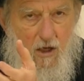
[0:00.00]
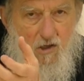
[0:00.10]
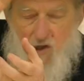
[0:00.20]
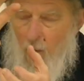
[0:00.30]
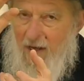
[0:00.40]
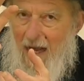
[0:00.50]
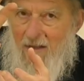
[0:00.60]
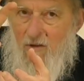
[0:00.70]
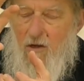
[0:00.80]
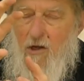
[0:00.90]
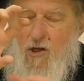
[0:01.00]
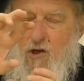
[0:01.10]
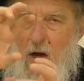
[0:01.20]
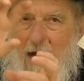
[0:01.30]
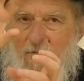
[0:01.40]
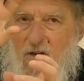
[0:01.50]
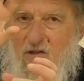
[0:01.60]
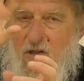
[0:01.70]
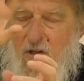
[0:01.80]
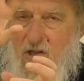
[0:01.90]
So again, you have
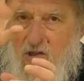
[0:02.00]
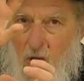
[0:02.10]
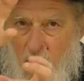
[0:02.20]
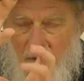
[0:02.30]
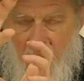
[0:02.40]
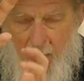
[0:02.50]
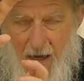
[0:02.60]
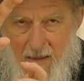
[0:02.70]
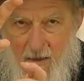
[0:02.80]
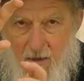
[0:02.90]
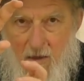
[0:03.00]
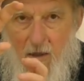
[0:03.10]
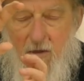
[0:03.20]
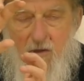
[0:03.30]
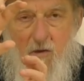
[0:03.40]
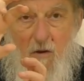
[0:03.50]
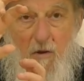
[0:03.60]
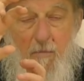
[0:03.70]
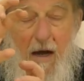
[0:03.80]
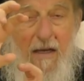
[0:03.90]
this, the soul and the body. The soul and
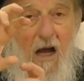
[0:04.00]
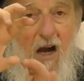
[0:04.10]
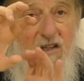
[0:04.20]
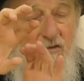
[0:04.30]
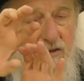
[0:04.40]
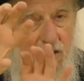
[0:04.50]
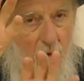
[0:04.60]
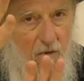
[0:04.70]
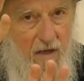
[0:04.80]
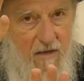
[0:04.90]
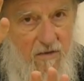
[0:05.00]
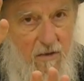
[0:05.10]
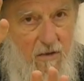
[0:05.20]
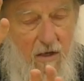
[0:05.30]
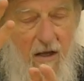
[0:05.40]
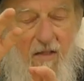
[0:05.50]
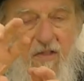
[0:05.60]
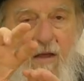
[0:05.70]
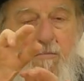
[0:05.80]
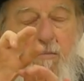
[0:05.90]
the body are differently oriented.
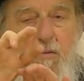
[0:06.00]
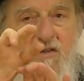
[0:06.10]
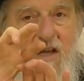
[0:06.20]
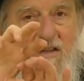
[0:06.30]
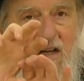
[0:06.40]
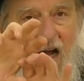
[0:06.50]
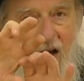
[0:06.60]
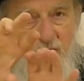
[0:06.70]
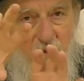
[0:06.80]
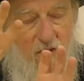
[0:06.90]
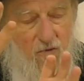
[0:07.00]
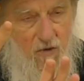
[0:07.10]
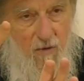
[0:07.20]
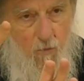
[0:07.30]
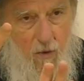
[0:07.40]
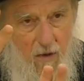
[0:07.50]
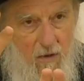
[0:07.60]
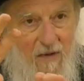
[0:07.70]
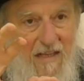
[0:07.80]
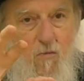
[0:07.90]
They present a conflict for the will.
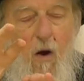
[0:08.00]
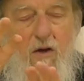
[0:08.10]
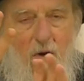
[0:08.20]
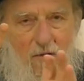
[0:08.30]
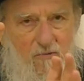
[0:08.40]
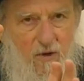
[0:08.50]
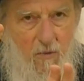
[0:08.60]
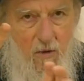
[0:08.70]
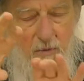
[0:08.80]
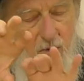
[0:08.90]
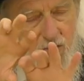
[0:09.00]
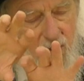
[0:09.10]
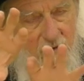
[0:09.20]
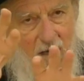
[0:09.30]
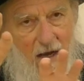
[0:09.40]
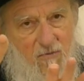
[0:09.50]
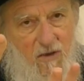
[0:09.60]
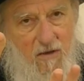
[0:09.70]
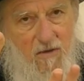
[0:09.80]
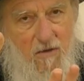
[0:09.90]
That's why you have free will, because you have a conflict.